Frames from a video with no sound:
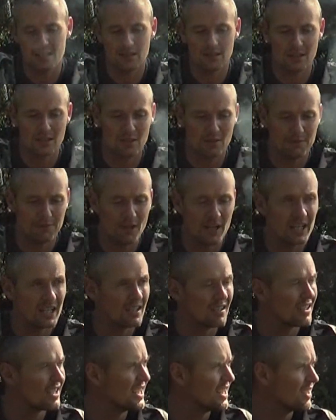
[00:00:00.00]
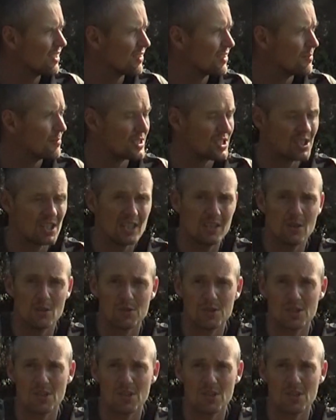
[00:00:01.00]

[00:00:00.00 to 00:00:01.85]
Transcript: a little fire here. The mosquitoes